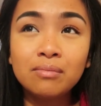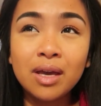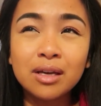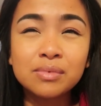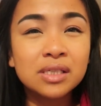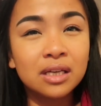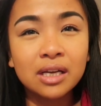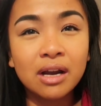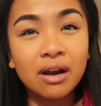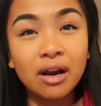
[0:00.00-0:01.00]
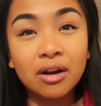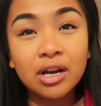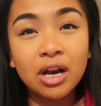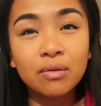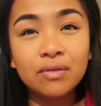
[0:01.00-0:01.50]
makeup, skincare, hair
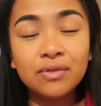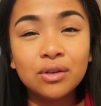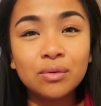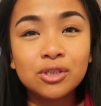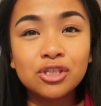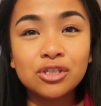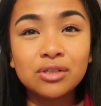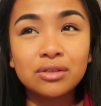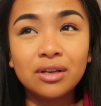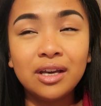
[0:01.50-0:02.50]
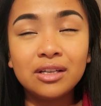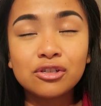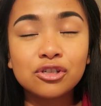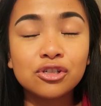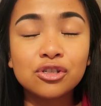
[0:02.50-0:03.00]
care review, there's
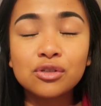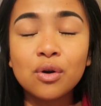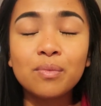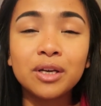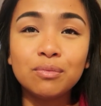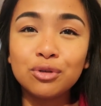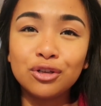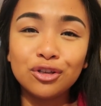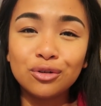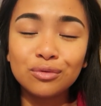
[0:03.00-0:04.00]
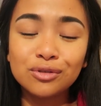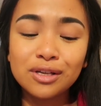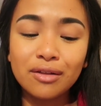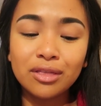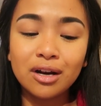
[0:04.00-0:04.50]
just so many beauty gurus
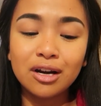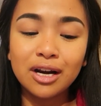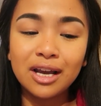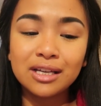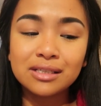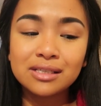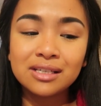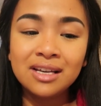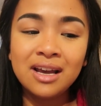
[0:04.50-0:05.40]
out there and